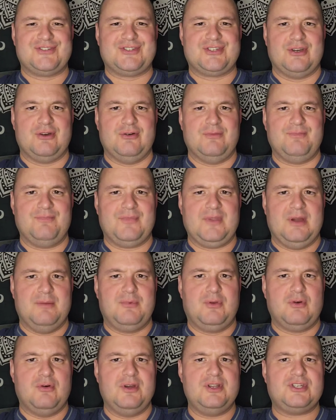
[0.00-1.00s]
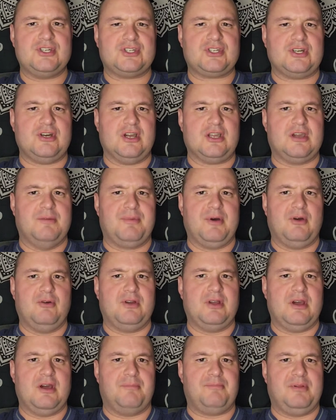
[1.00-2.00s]
So, I'm going to talk
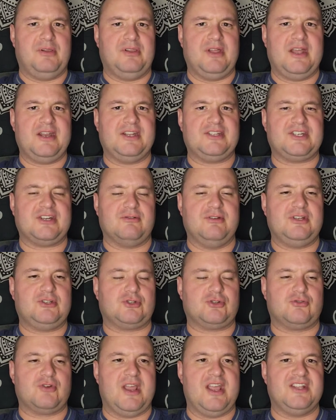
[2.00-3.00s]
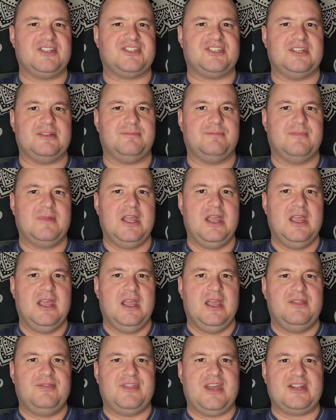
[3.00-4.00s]
about a planetary transit
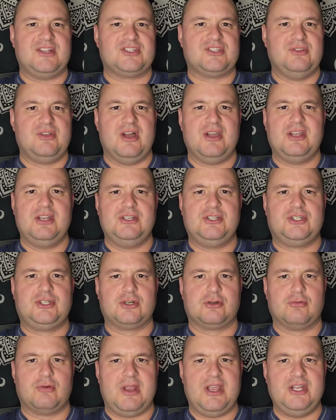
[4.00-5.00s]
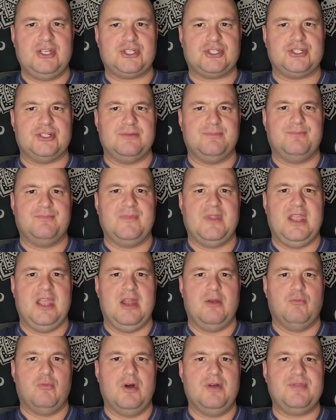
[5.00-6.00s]
that is long in duration
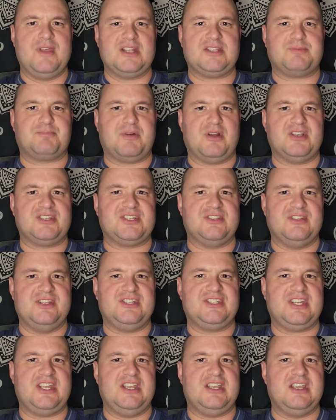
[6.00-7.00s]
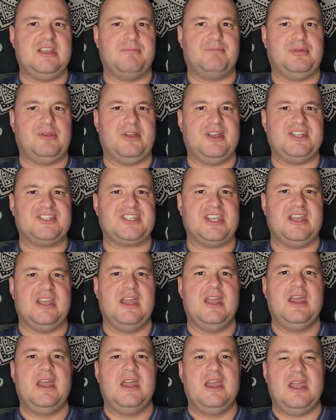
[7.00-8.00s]
and one that's presently taking
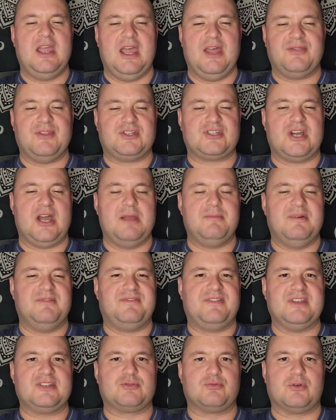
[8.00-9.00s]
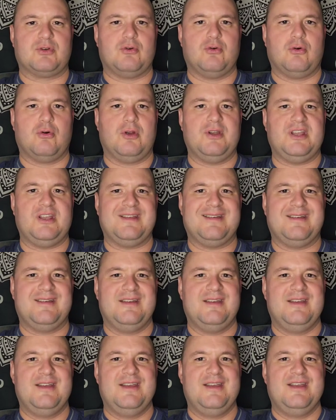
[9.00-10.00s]
place at the time of this
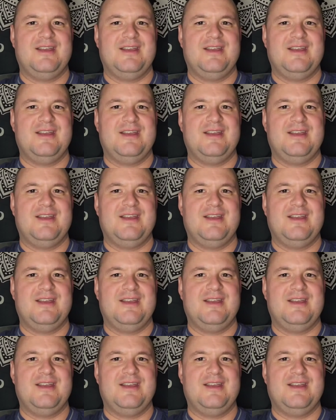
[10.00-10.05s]
recording